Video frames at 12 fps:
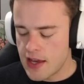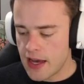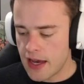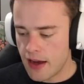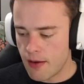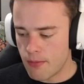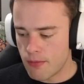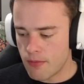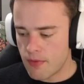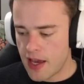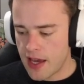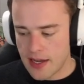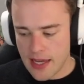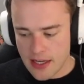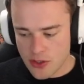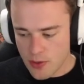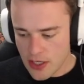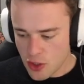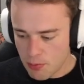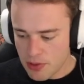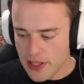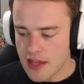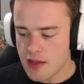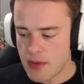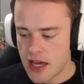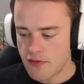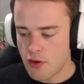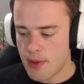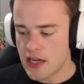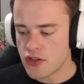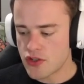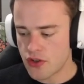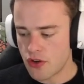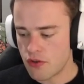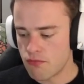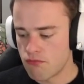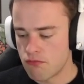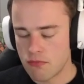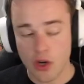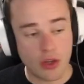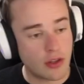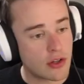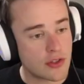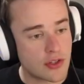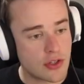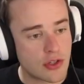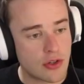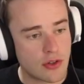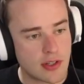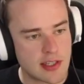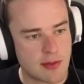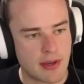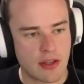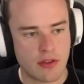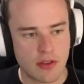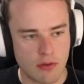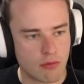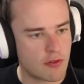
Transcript: and to actually play them out of your banish zone only costs you 2, because the